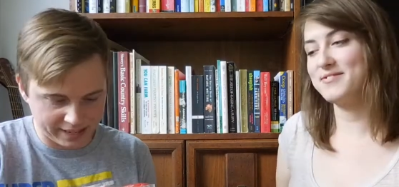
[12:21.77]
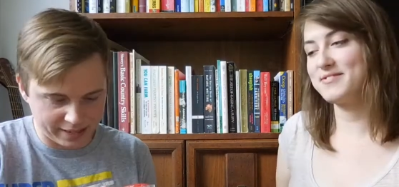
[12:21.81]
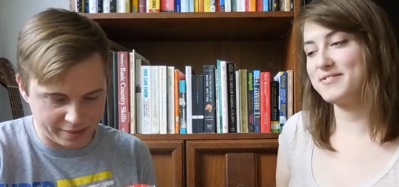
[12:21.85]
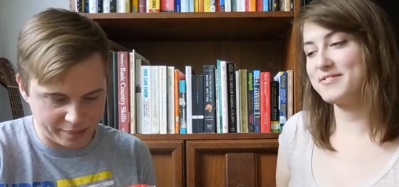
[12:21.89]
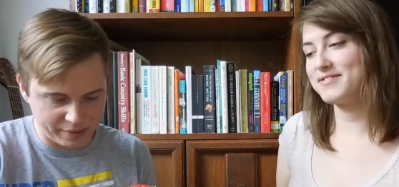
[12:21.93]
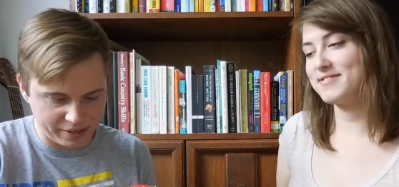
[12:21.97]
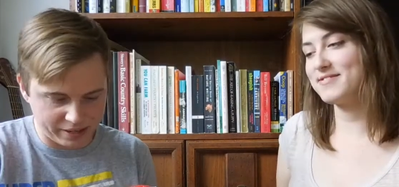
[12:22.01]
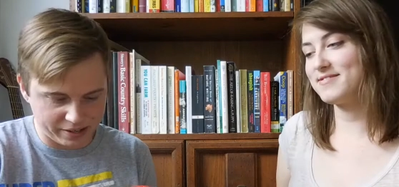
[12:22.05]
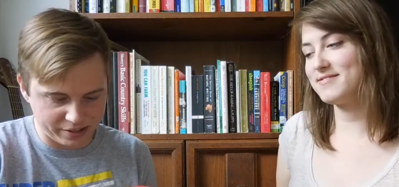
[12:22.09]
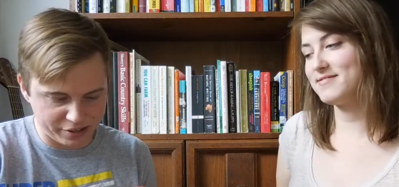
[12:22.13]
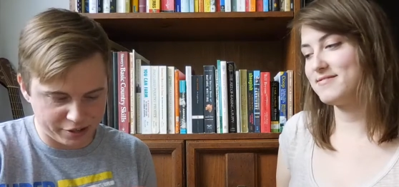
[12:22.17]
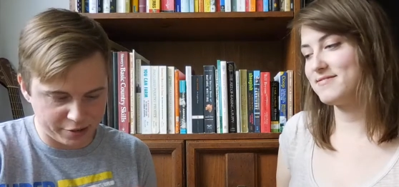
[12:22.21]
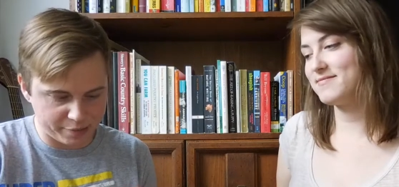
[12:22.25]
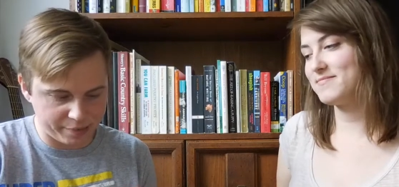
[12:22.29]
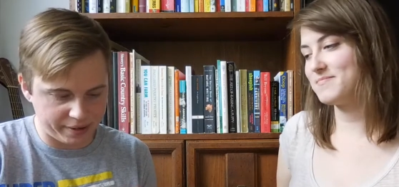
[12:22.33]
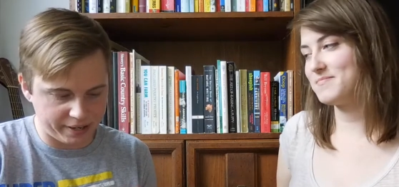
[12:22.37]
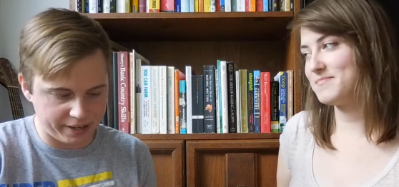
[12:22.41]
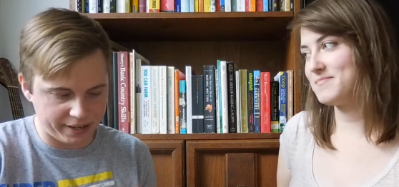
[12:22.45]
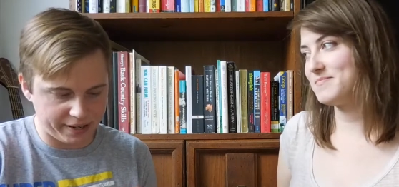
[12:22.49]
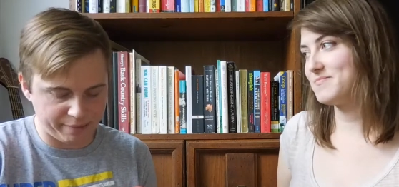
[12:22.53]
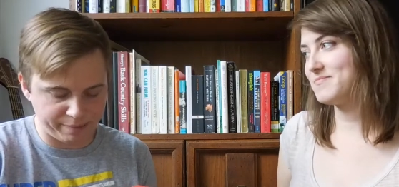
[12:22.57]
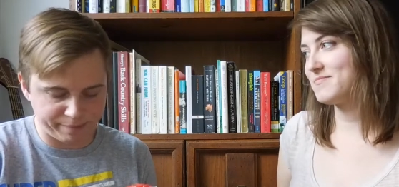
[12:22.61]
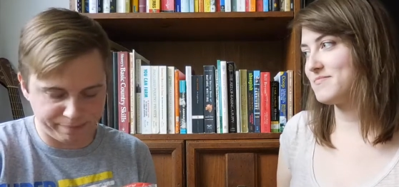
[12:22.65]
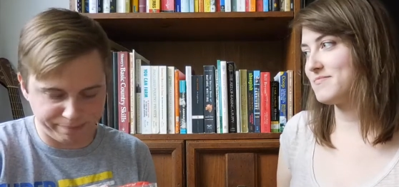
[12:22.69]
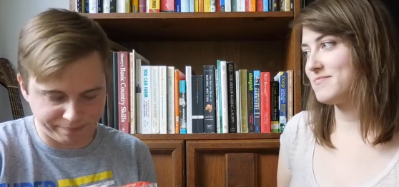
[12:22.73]
Speaker 1: It appears to
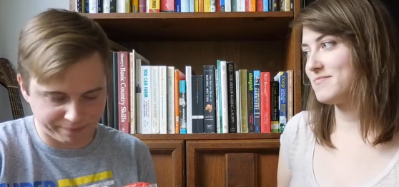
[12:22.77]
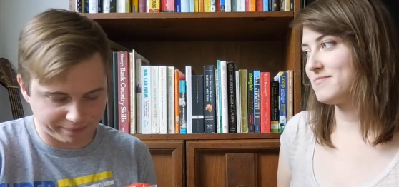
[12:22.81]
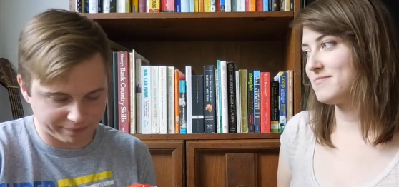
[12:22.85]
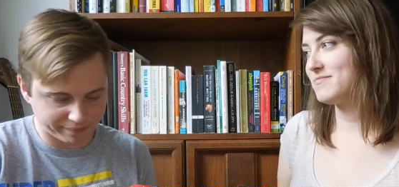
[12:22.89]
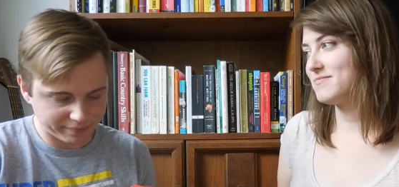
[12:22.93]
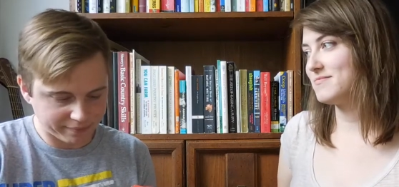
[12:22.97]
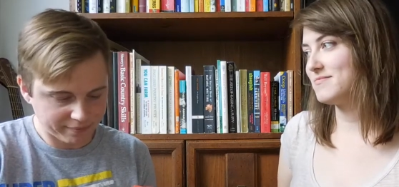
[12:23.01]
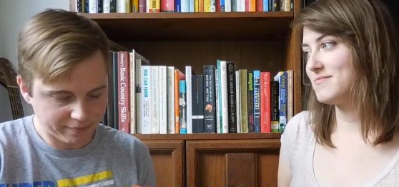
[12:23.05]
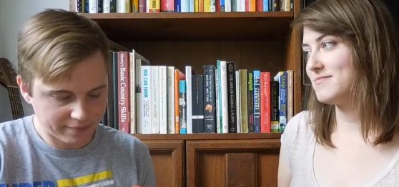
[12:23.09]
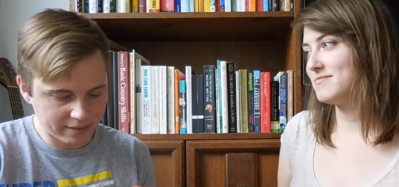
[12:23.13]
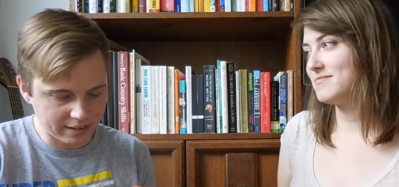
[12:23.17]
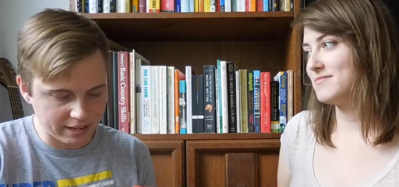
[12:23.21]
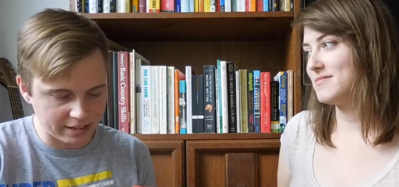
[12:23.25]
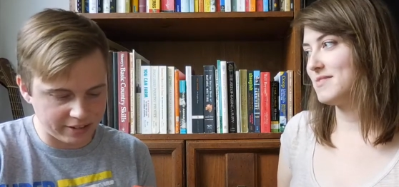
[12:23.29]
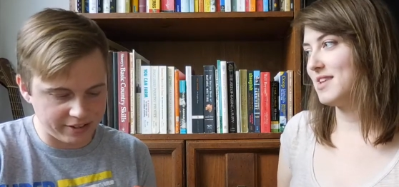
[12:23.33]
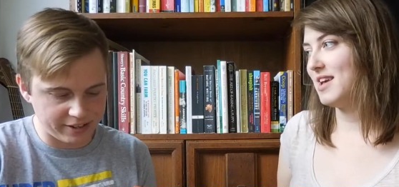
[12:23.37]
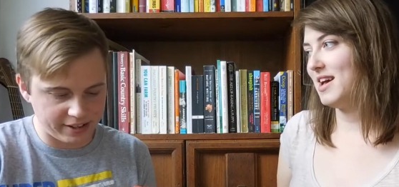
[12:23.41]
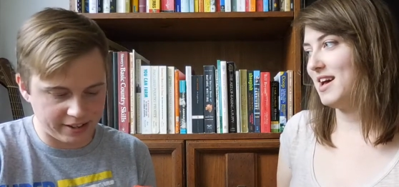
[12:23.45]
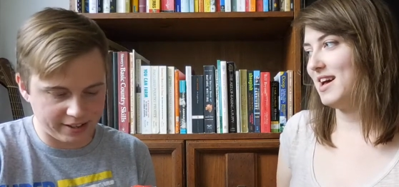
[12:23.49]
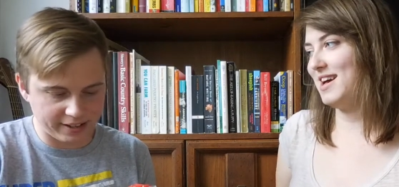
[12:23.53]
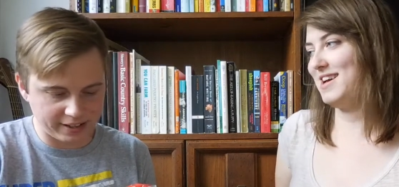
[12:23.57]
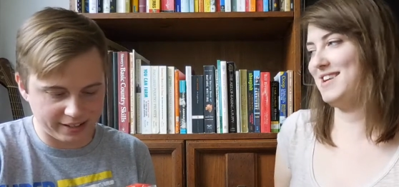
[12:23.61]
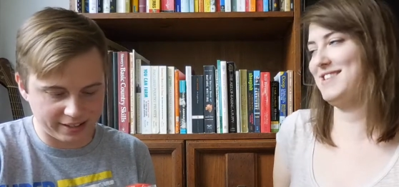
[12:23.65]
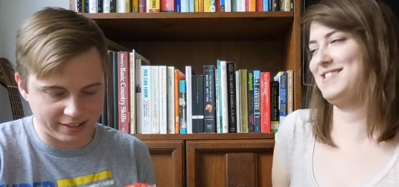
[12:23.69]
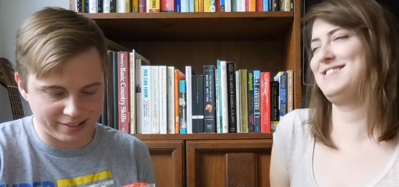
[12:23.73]
be
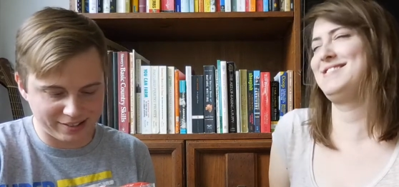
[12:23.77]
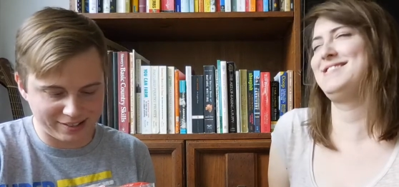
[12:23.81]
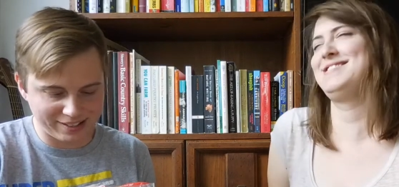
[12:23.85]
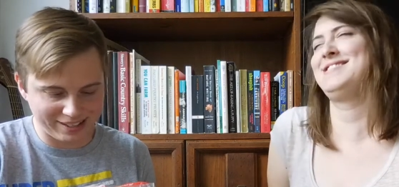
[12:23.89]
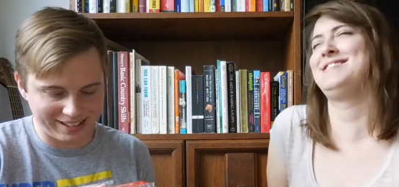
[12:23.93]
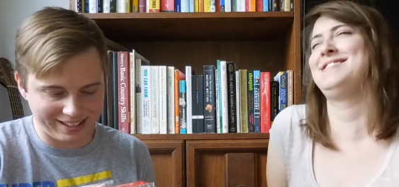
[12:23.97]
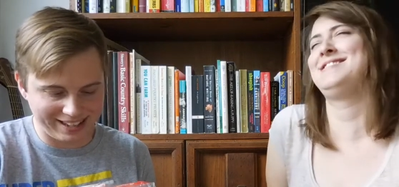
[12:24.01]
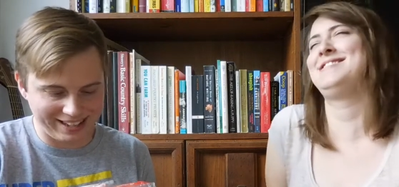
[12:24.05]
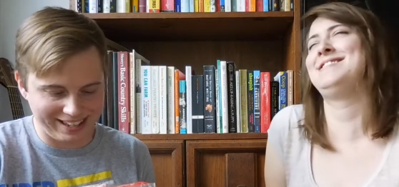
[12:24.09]
telling us.